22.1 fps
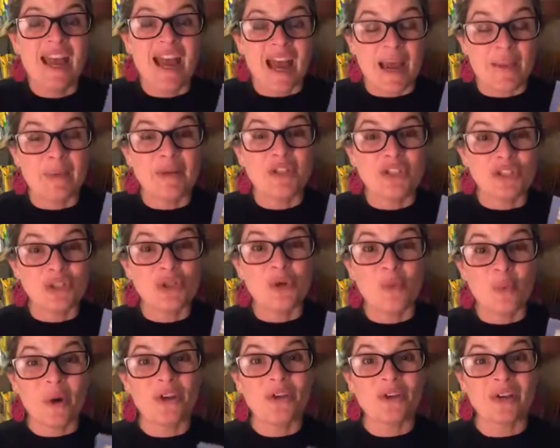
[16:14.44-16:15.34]
I bet
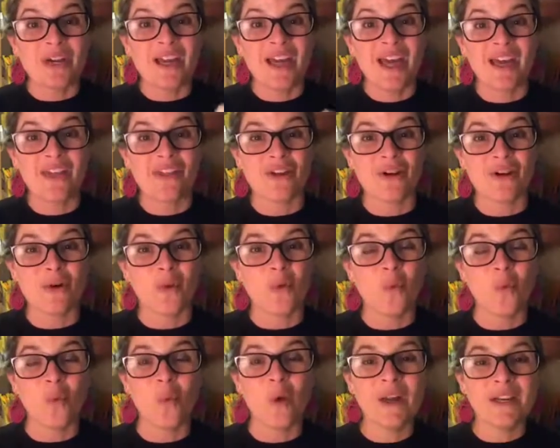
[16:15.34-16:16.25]
you're wondering, Heather,
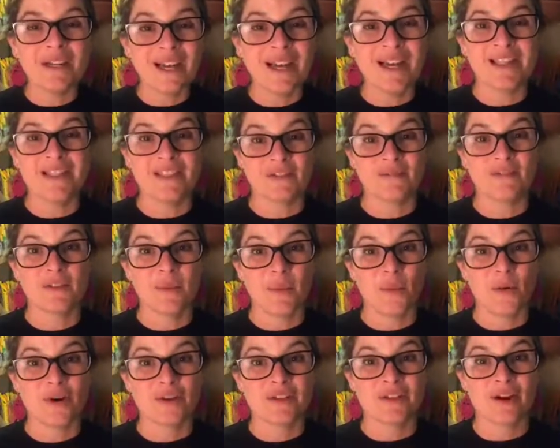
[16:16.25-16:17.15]
what kinds of
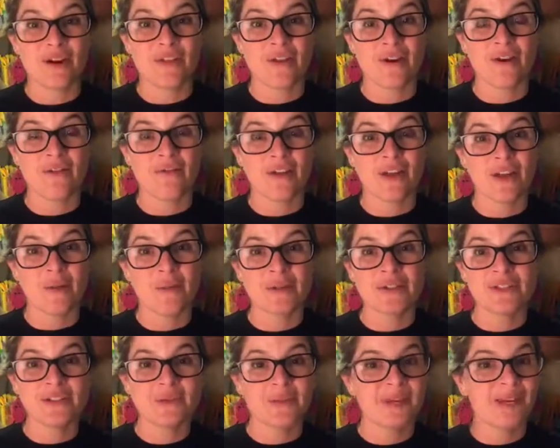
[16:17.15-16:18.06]
supports are there
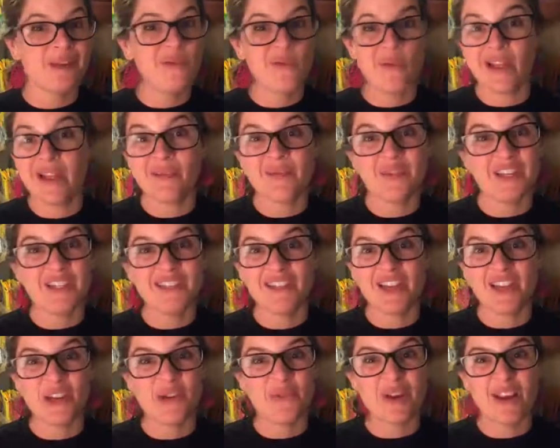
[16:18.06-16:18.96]
available to me? Well, I'm going
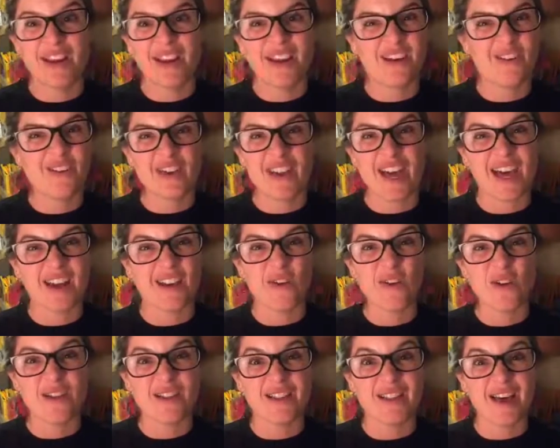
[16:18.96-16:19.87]
to tell you right now, not a
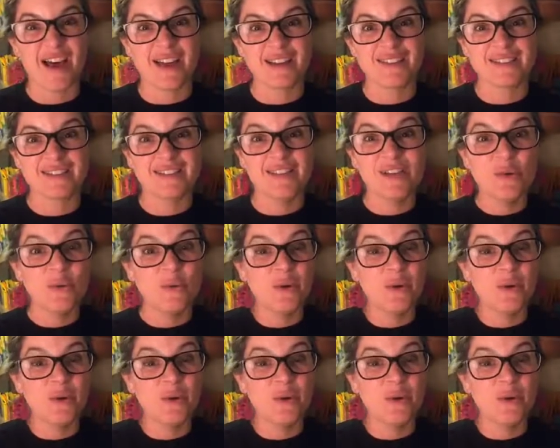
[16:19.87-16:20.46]
whole lot.